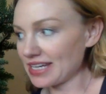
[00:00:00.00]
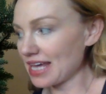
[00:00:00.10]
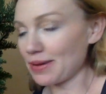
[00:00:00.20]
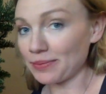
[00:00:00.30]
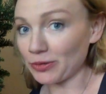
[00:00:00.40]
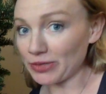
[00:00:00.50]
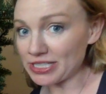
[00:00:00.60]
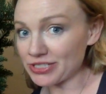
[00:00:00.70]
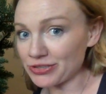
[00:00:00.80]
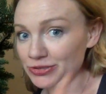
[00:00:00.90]
And I'm going
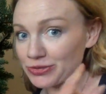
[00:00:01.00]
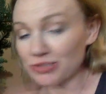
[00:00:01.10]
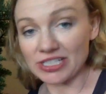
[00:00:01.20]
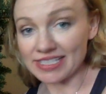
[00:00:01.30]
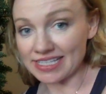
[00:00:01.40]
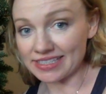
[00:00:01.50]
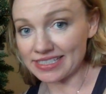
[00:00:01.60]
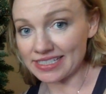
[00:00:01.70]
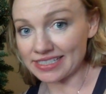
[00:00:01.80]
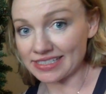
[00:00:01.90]
to, just like
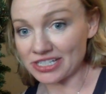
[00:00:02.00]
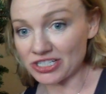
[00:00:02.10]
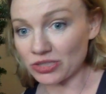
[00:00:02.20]
the extension